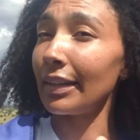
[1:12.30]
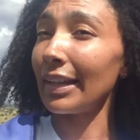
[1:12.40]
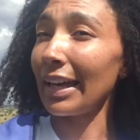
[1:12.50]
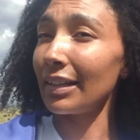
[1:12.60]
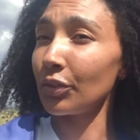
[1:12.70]

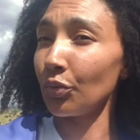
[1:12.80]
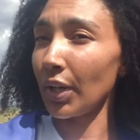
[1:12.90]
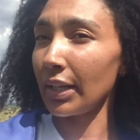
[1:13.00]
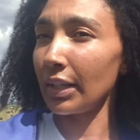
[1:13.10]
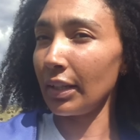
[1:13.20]
that is
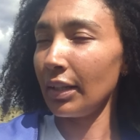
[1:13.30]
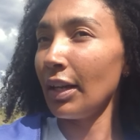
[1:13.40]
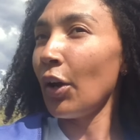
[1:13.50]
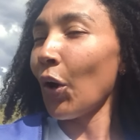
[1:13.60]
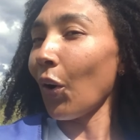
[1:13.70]
ready
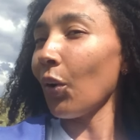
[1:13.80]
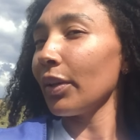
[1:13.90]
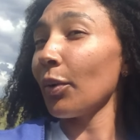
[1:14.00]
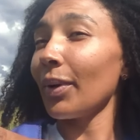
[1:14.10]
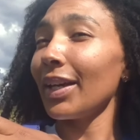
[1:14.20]
all
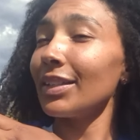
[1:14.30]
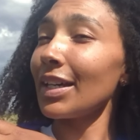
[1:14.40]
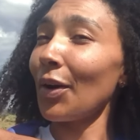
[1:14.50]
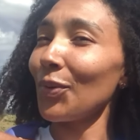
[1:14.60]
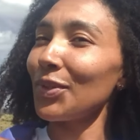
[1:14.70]
the way
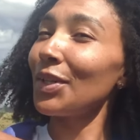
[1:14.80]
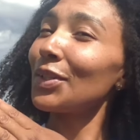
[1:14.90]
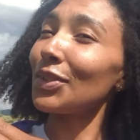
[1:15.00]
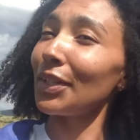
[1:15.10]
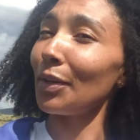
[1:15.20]
down
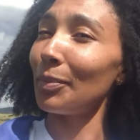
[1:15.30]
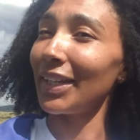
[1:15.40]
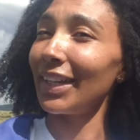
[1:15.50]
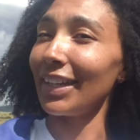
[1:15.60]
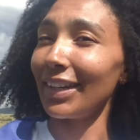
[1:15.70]
to the
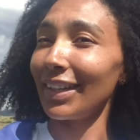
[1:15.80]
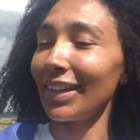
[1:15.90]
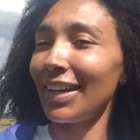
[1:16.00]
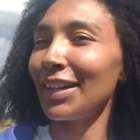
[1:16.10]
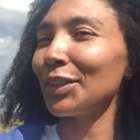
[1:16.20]
beginning.
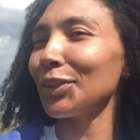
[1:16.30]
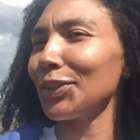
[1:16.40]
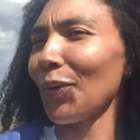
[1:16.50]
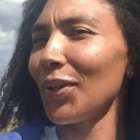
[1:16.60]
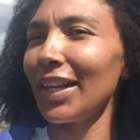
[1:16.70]

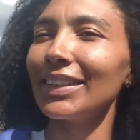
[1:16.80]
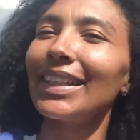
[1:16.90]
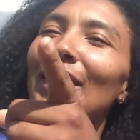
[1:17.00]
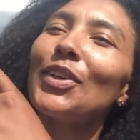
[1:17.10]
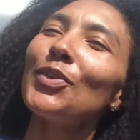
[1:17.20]
So let's
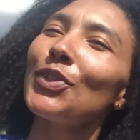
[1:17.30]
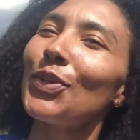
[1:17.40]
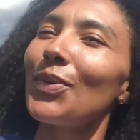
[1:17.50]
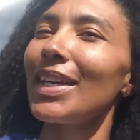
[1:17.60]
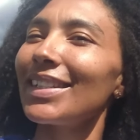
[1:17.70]
get
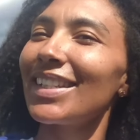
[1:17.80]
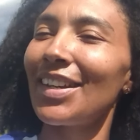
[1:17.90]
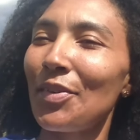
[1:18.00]
into it.